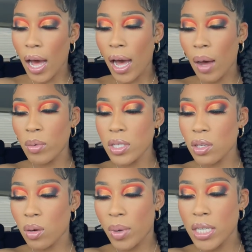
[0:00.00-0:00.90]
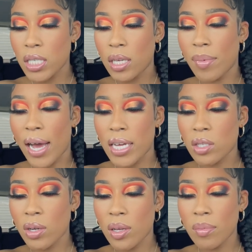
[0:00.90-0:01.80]
I was gonna wait to eat my ice
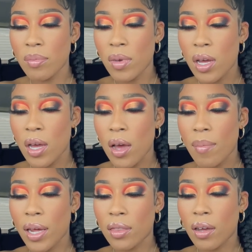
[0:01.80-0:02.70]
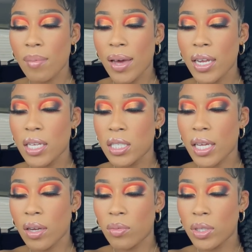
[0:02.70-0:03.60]
cream, but I thought about it, it's
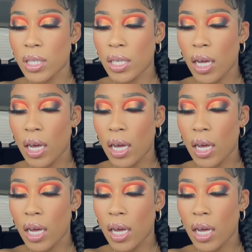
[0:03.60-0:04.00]
like really